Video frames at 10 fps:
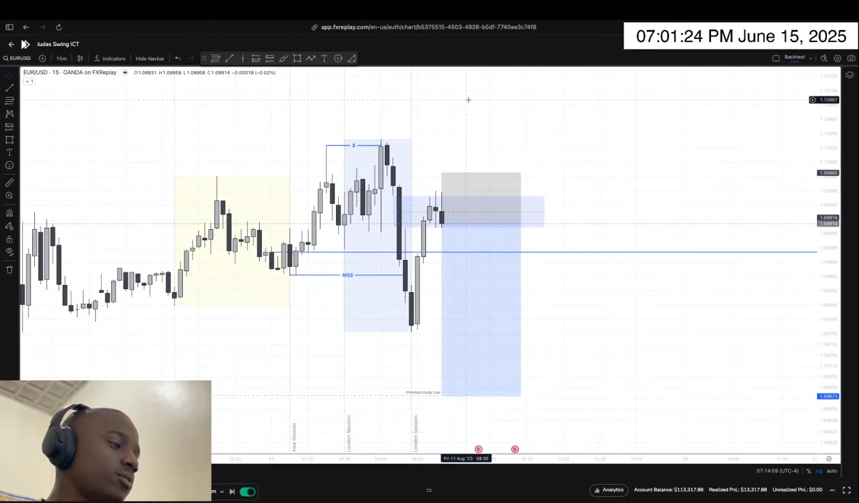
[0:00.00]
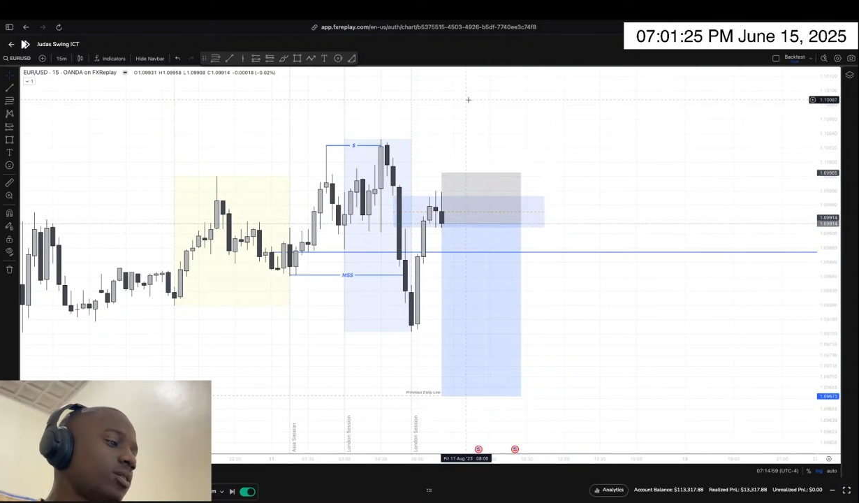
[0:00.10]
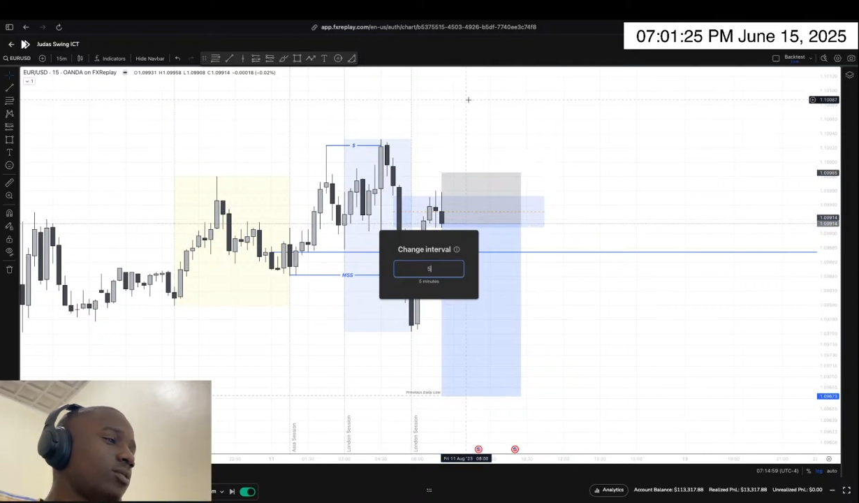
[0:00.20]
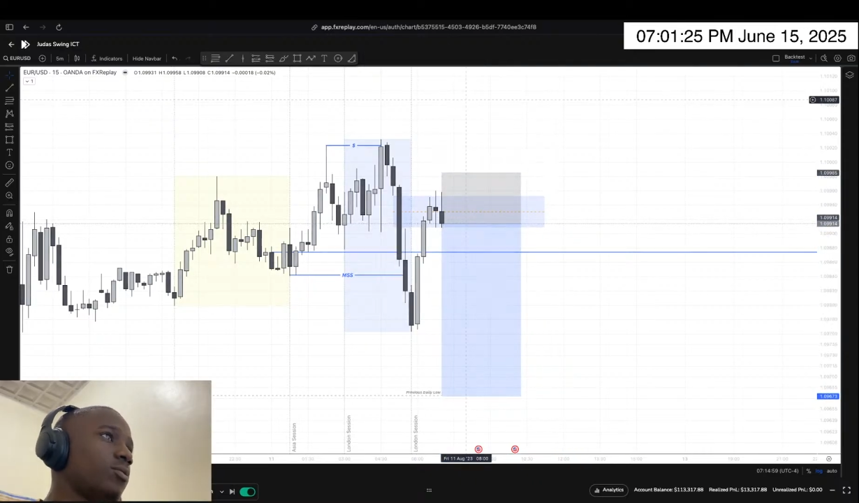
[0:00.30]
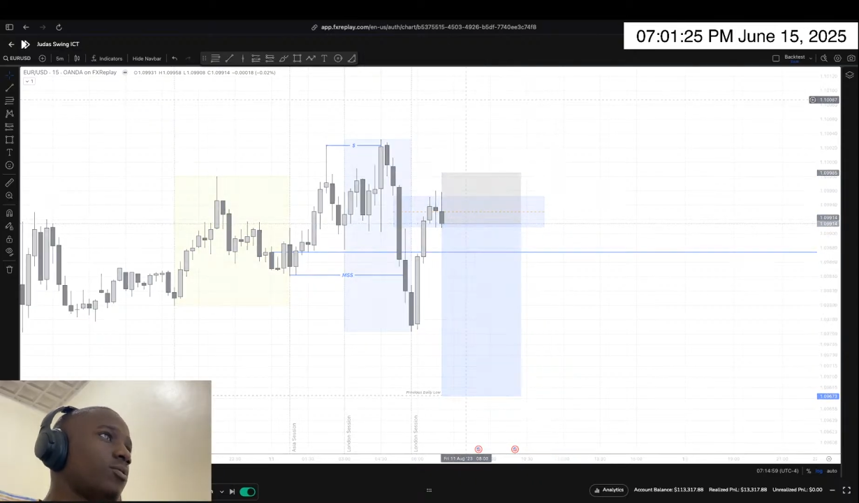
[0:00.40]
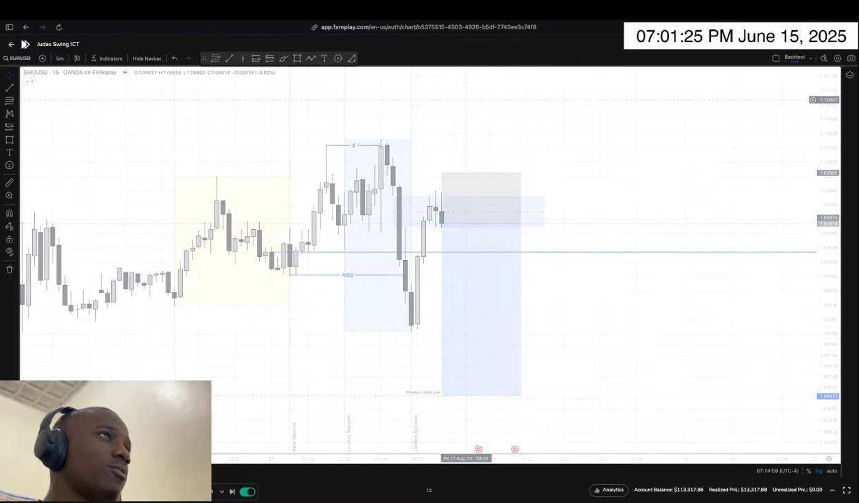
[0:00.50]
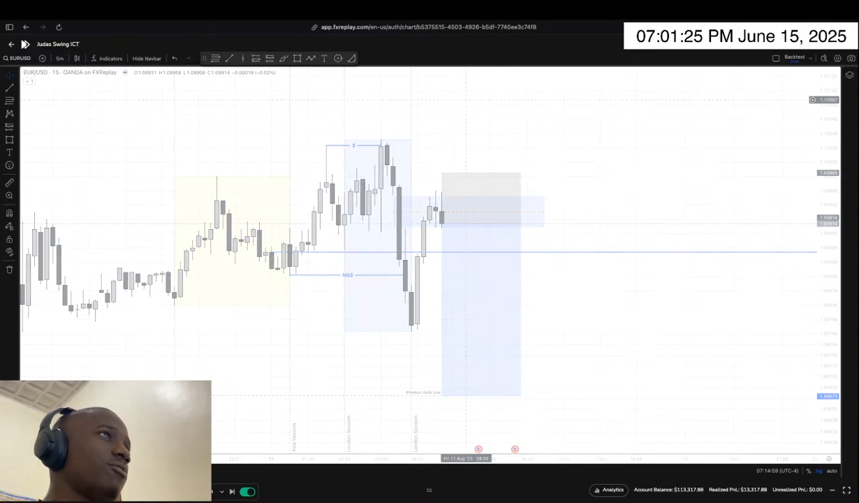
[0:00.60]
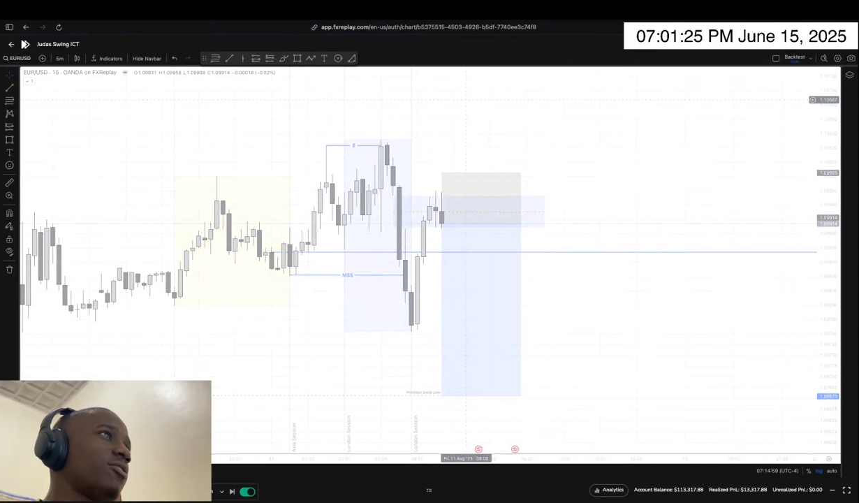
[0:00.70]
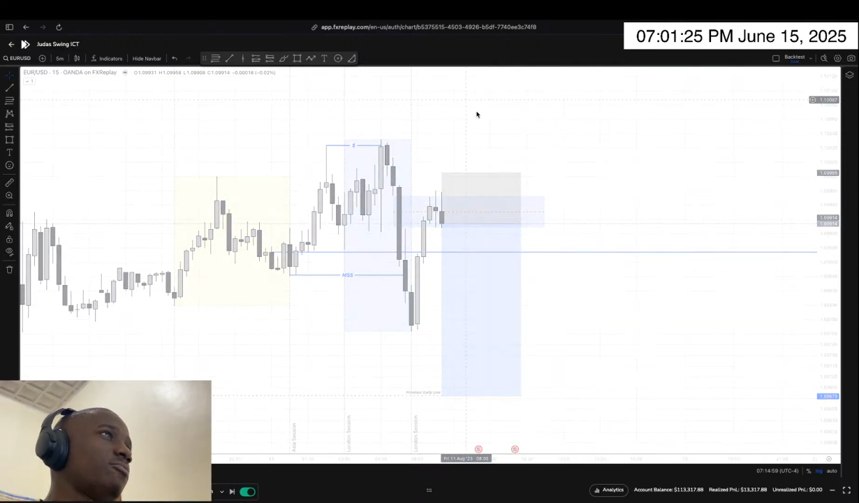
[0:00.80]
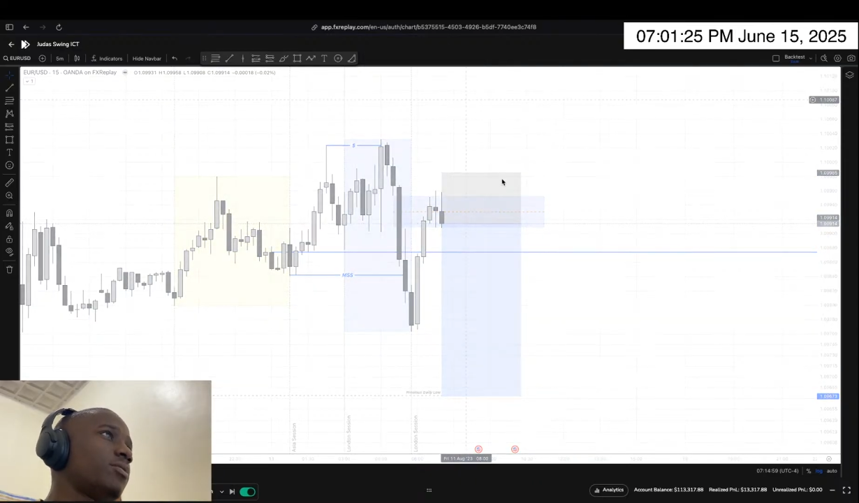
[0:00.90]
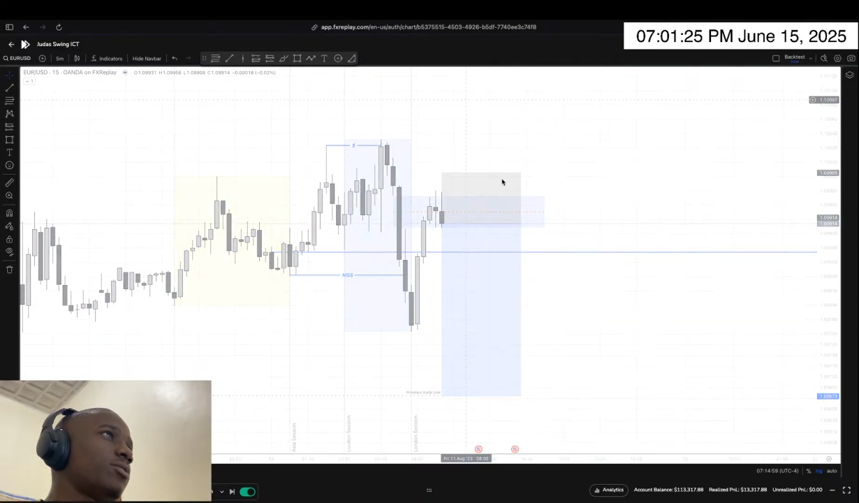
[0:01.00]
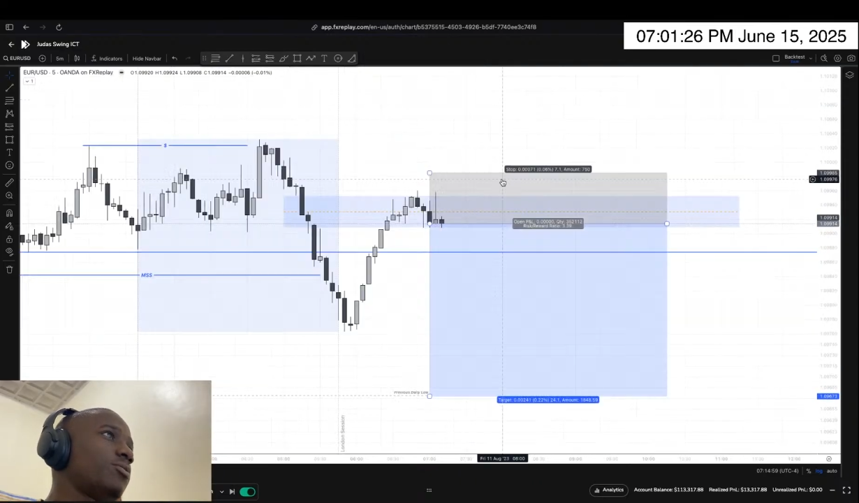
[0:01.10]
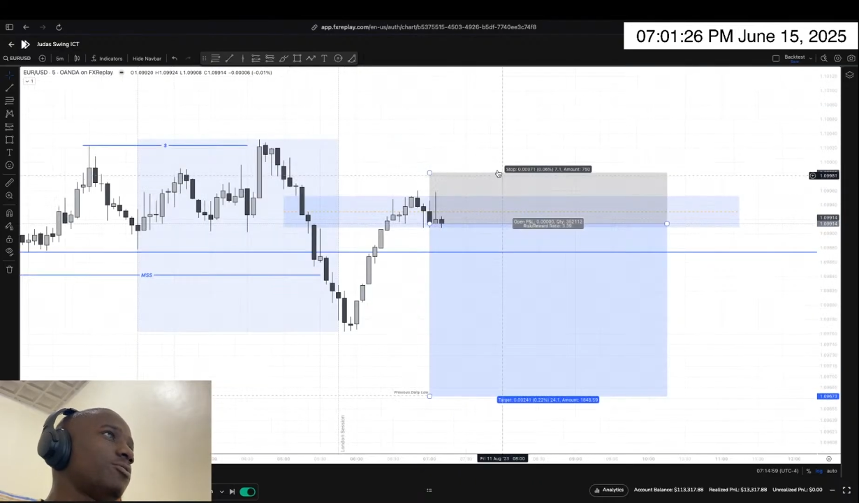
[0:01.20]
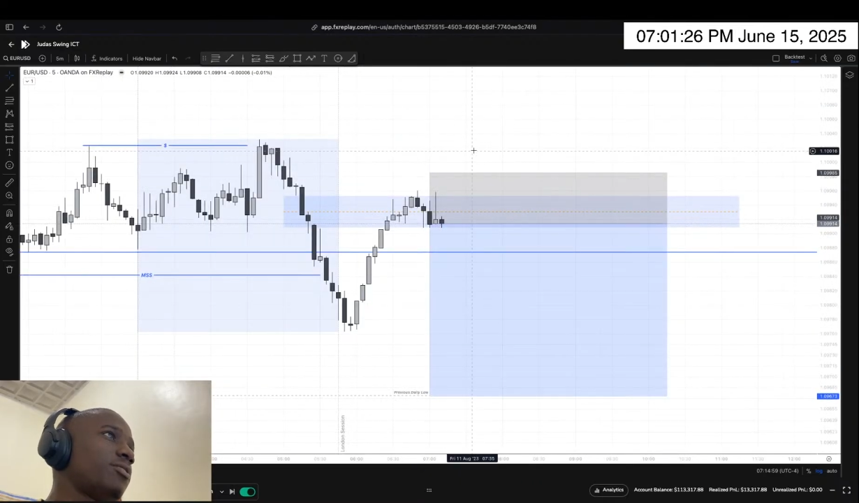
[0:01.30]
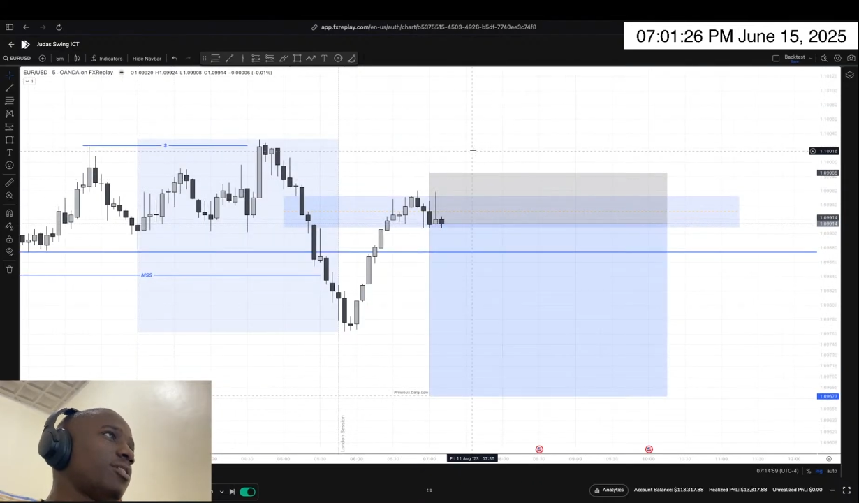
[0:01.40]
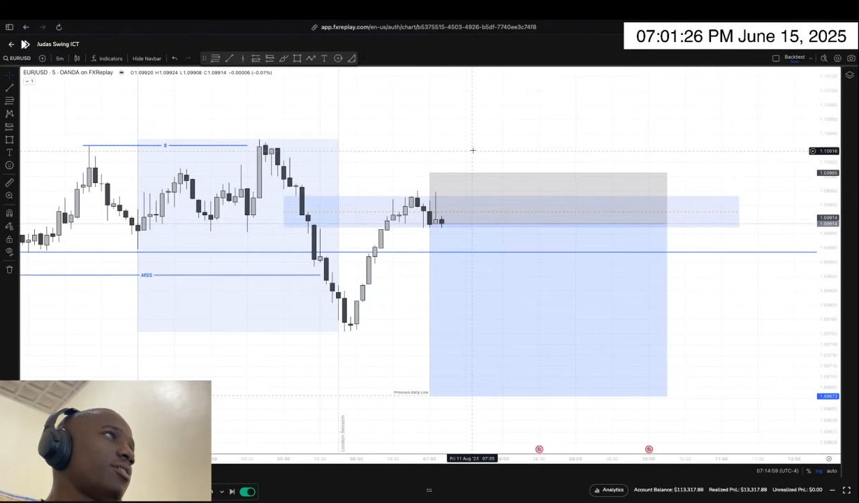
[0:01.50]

I go to the 5 minute to refine